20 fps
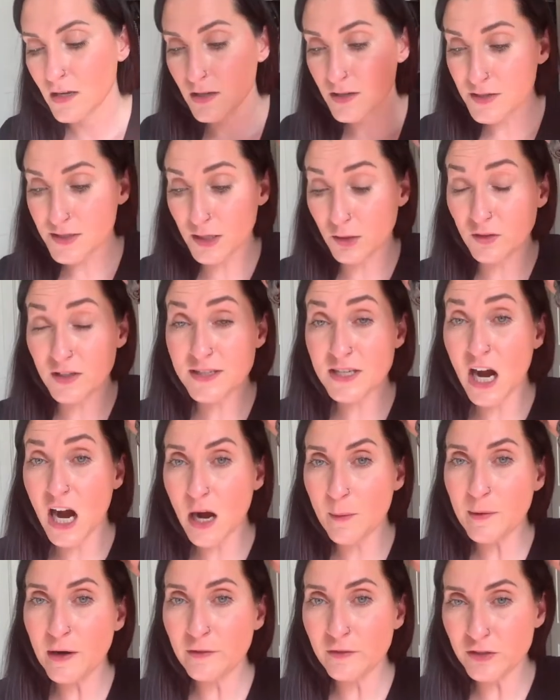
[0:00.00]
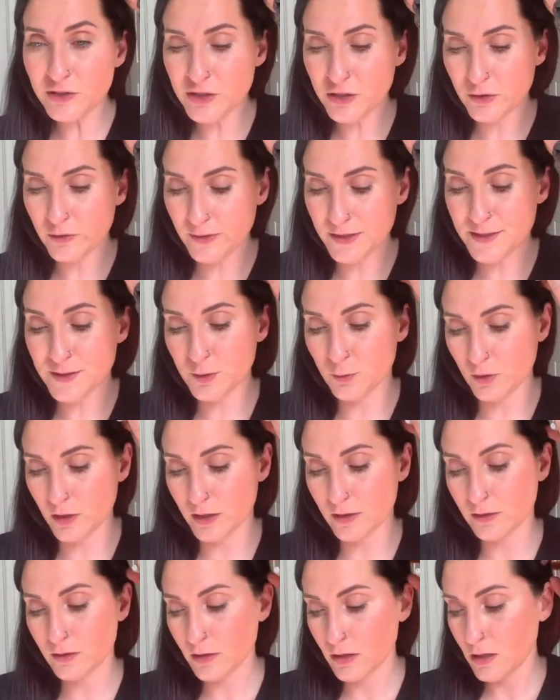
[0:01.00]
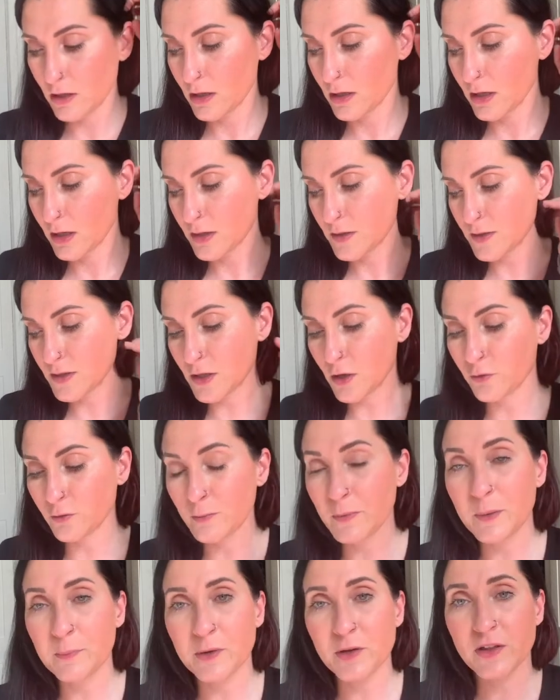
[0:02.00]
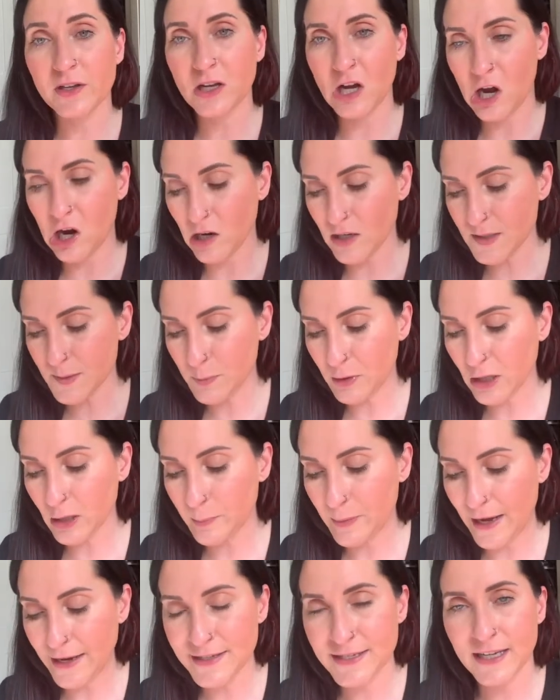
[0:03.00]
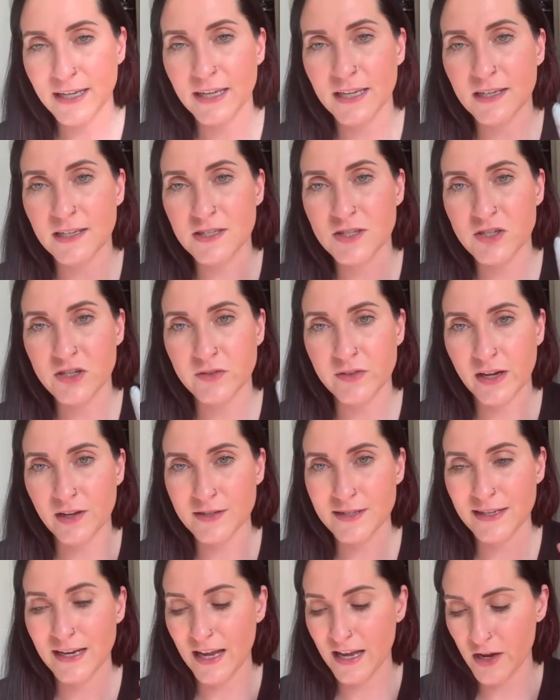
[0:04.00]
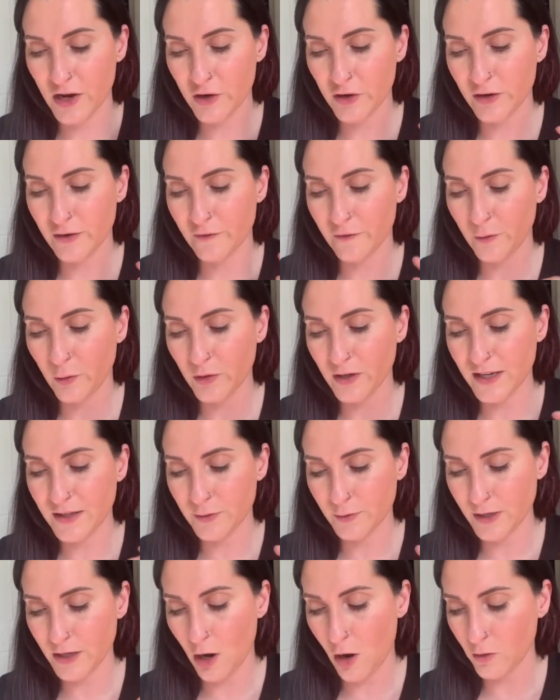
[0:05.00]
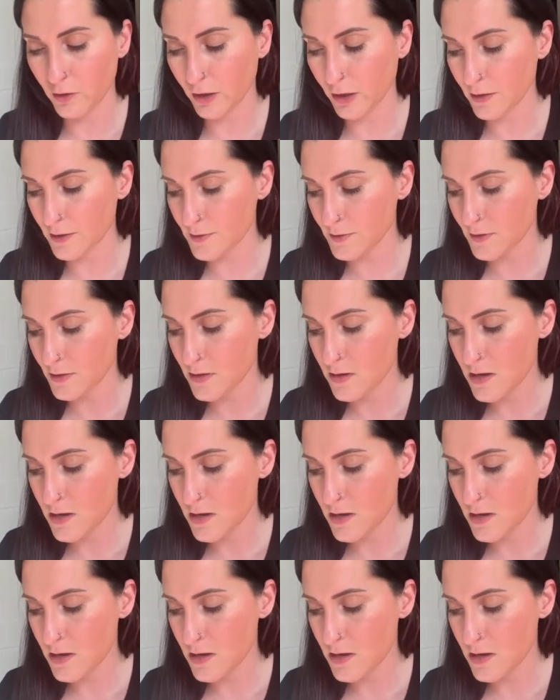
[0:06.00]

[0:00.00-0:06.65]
So let's hop over to the resort. So remember, the cost per paid ticket is $2,843.